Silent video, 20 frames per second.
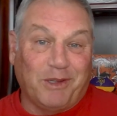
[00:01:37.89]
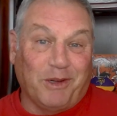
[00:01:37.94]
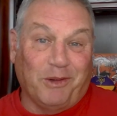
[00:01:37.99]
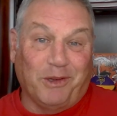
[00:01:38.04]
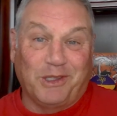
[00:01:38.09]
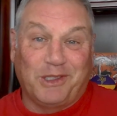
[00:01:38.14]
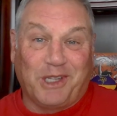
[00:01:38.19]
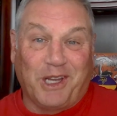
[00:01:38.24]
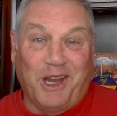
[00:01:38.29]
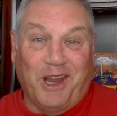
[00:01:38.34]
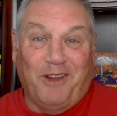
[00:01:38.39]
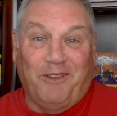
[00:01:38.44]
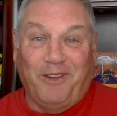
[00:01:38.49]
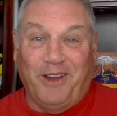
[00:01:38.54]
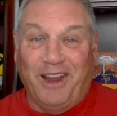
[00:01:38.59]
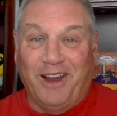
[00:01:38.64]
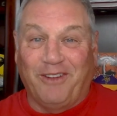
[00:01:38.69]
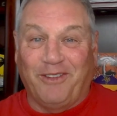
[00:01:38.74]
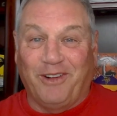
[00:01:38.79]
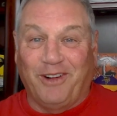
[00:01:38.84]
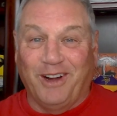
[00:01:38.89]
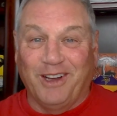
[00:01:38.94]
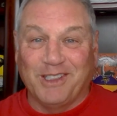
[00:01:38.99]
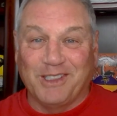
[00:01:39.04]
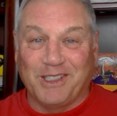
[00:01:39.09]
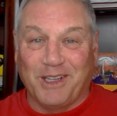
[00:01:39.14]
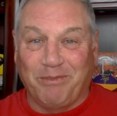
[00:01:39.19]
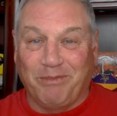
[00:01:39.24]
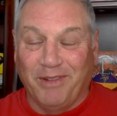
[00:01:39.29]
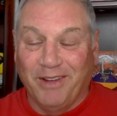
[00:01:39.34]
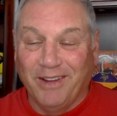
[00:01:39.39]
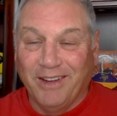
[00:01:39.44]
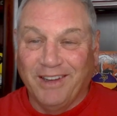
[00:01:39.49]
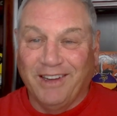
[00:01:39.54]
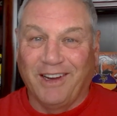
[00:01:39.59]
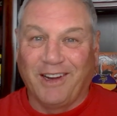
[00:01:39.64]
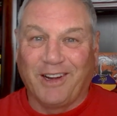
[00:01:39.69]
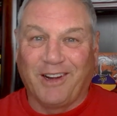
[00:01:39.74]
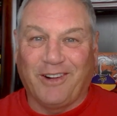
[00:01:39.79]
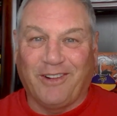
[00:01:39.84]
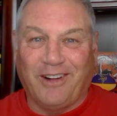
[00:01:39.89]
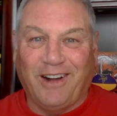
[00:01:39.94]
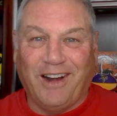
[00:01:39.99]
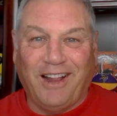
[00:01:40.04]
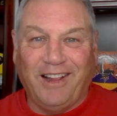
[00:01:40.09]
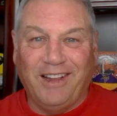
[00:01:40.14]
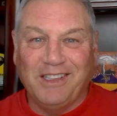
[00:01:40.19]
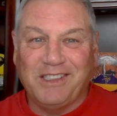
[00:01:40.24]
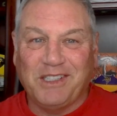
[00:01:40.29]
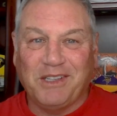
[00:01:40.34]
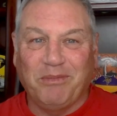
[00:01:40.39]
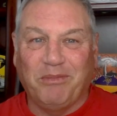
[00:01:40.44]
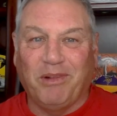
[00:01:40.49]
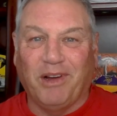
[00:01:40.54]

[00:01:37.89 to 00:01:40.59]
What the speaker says: so we'll see if he ever ends up in Corrales.